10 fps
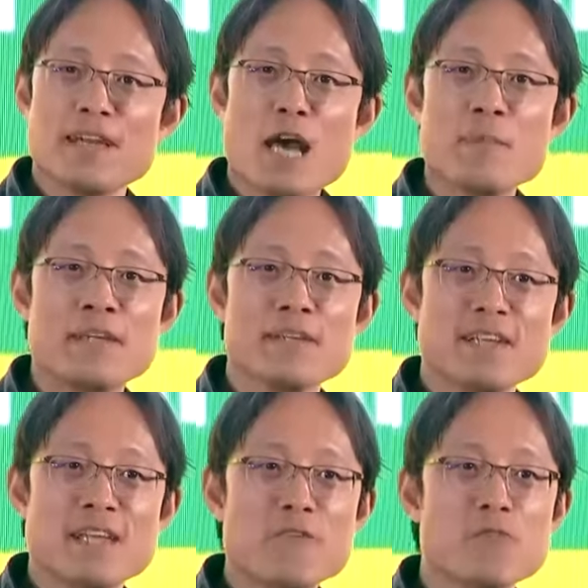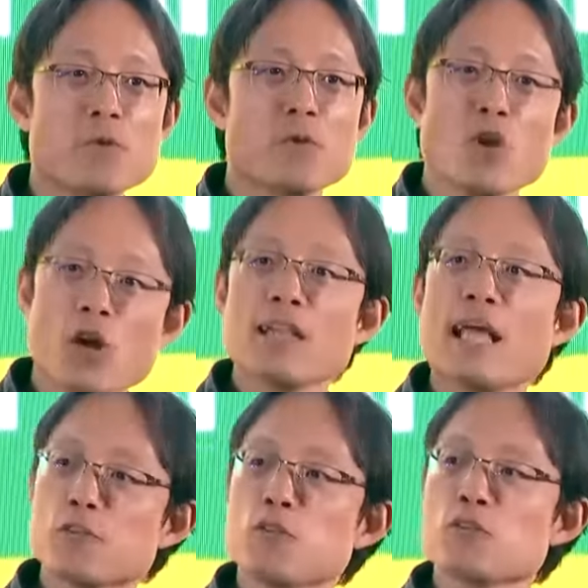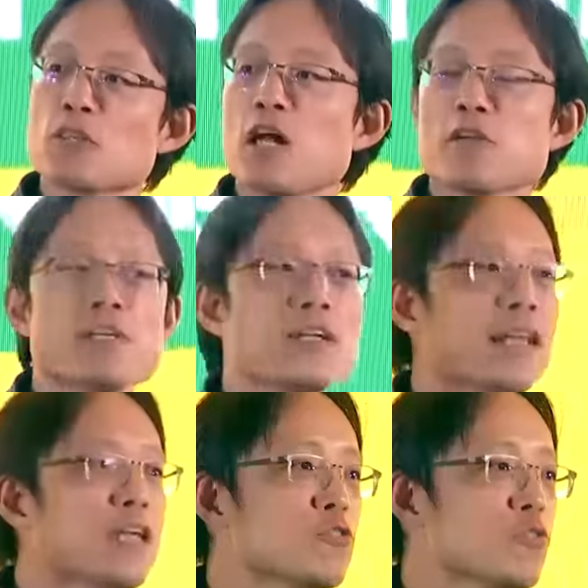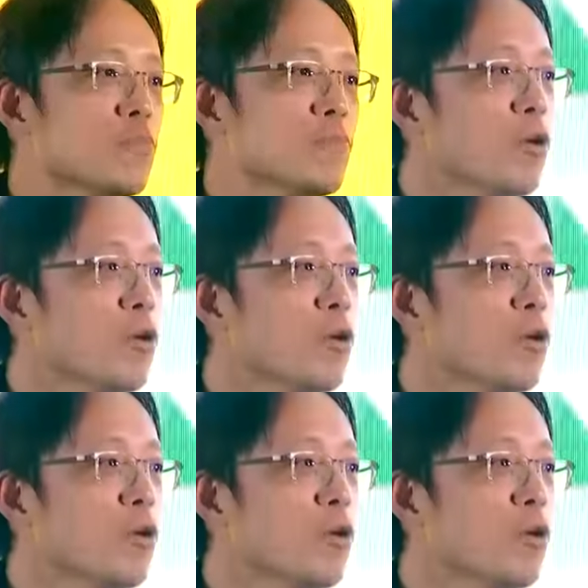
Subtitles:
I mean, if we were not allowed to use a calculator in the classroom,